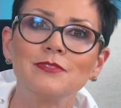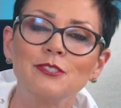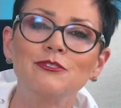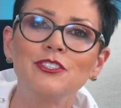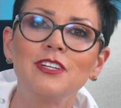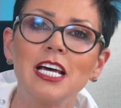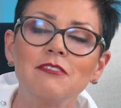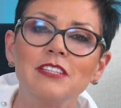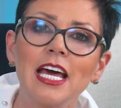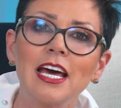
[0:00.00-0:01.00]
Don't you
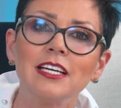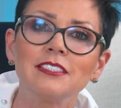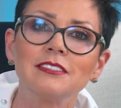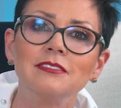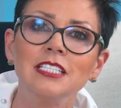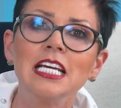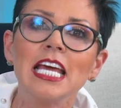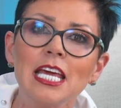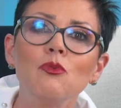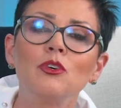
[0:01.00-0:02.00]
love that?
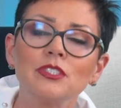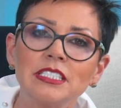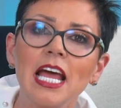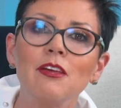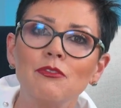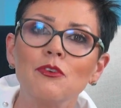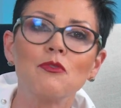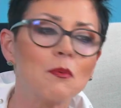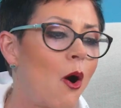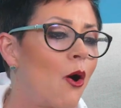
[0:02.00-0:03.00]
He will save you
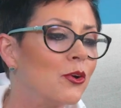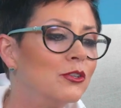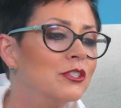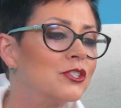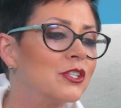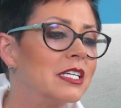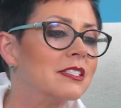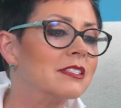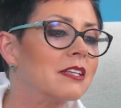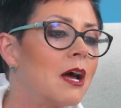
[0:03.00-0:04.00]
from all your
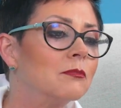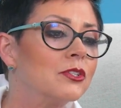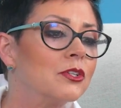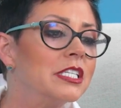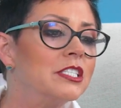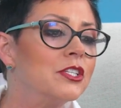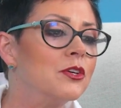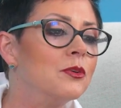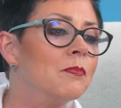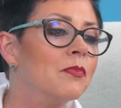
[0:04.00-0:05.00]
distresses. Psalms
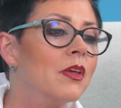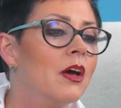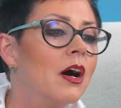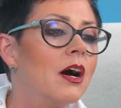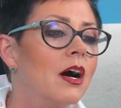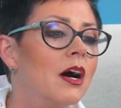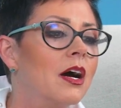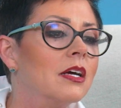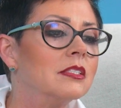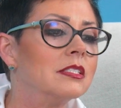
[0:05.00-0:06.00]
32, 7
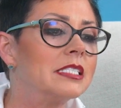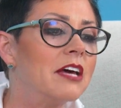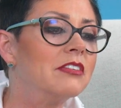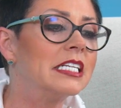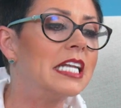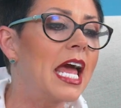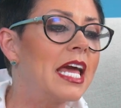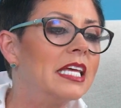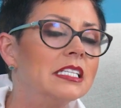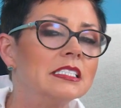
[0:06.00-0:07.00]
and
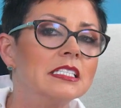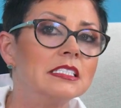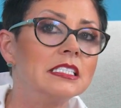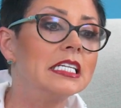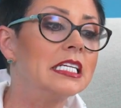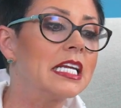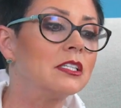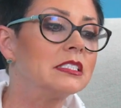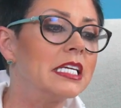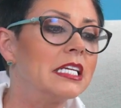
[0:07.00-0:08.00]
8, this is the
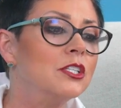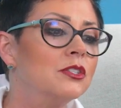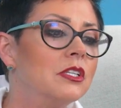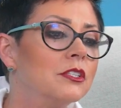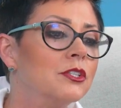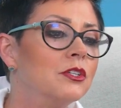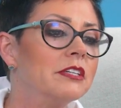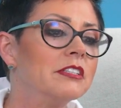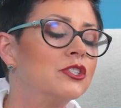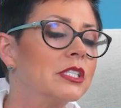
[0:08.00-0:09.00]
NLT, New
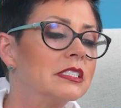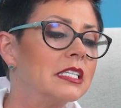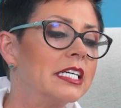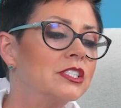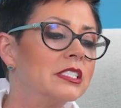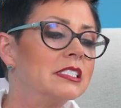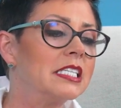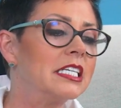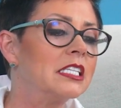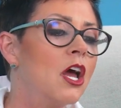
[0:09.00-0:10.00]
Living Translation,
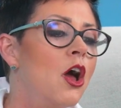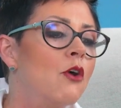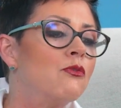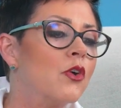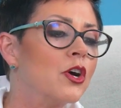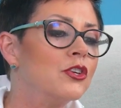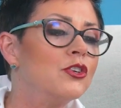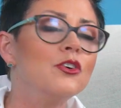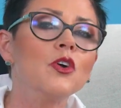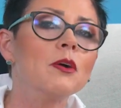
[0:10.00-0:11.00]
says, for you